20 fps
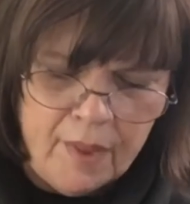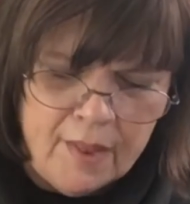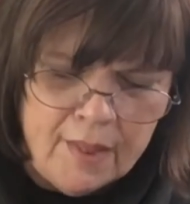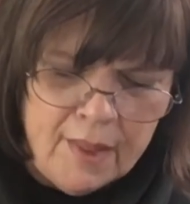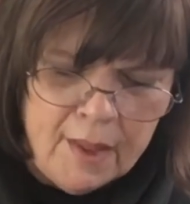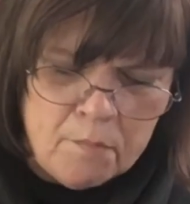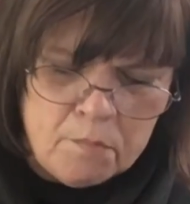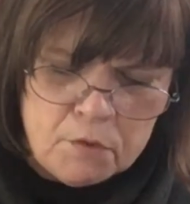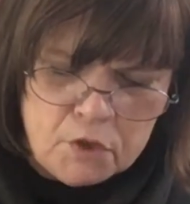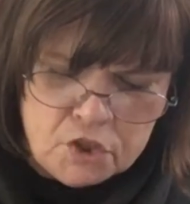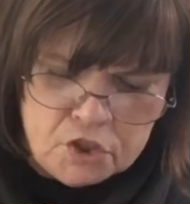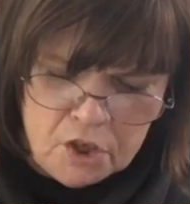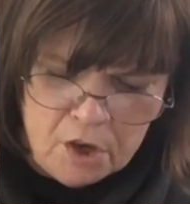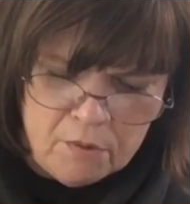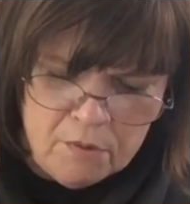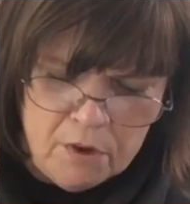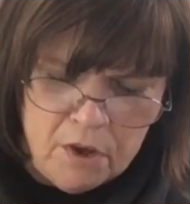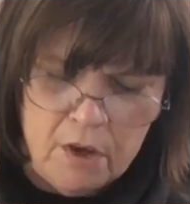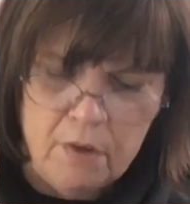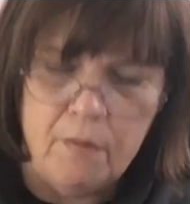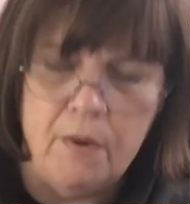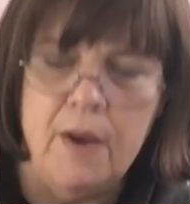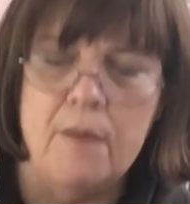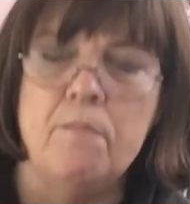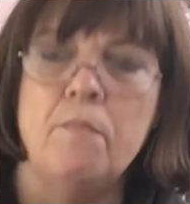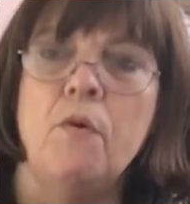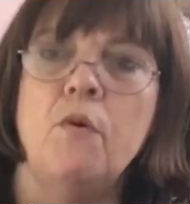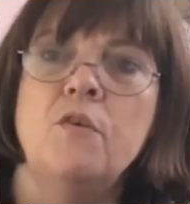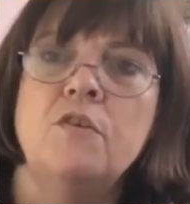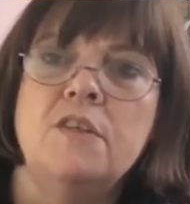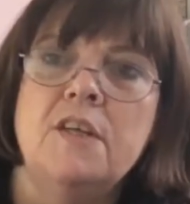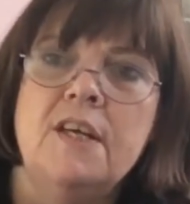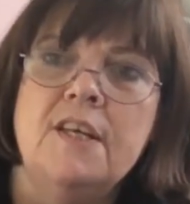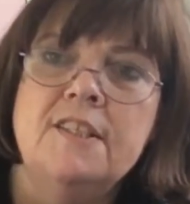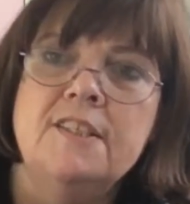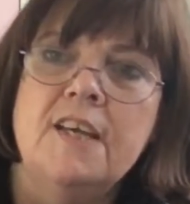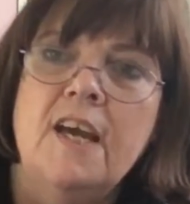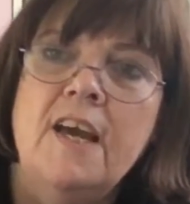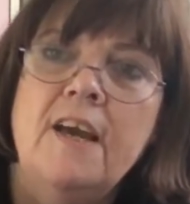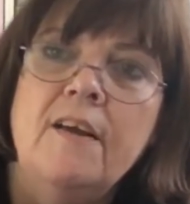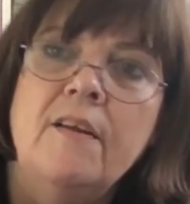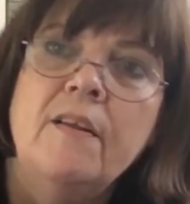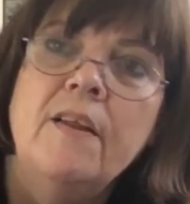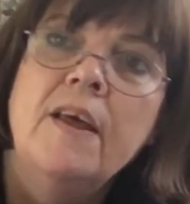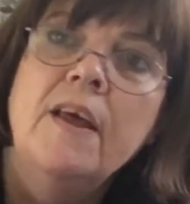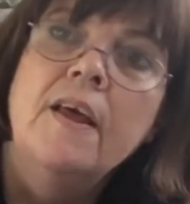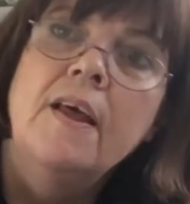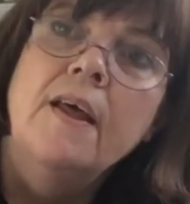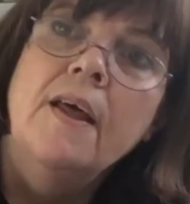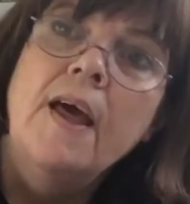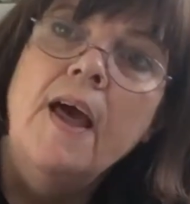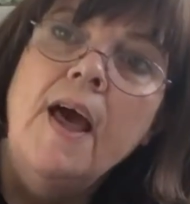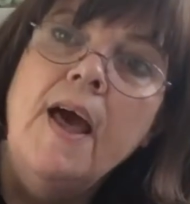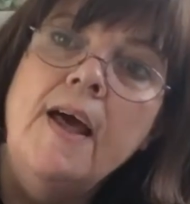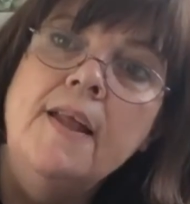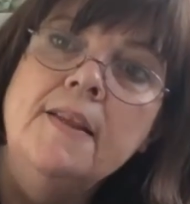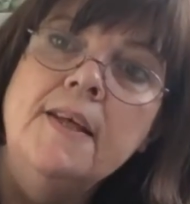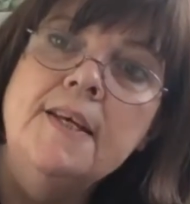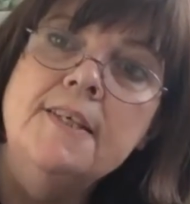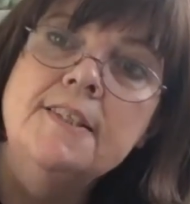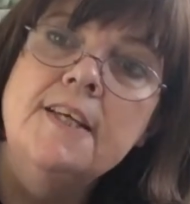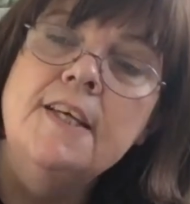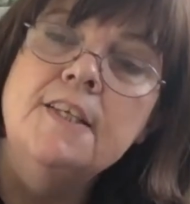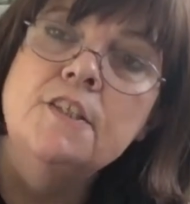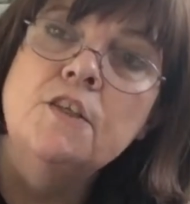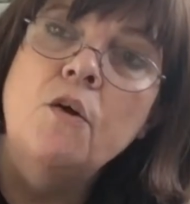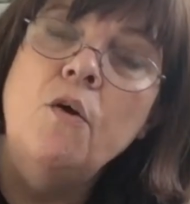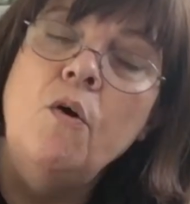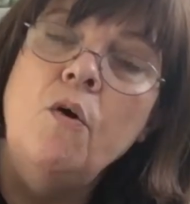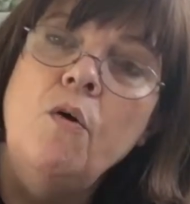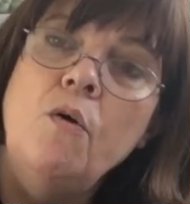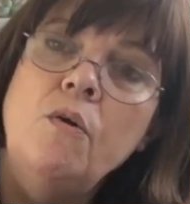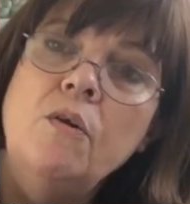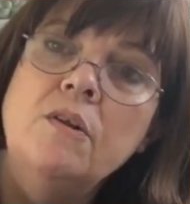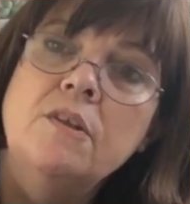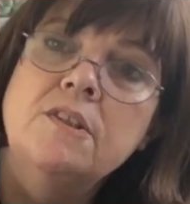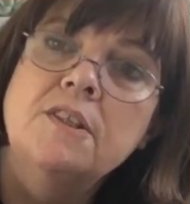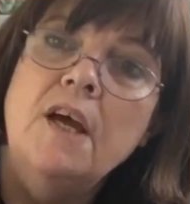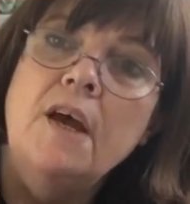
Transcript: Let me show you in more detail. And this is called